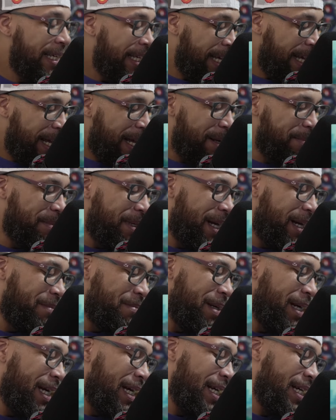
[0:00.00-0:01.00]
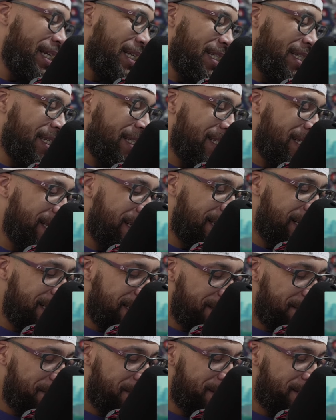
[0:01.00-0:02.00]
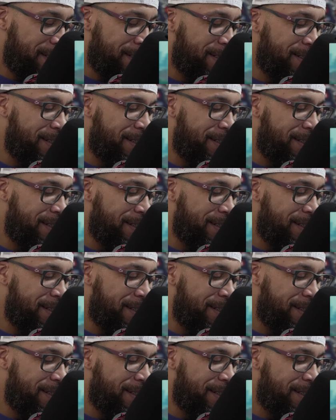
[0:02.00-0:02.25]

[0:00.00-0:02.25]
I'm not mad at the setups.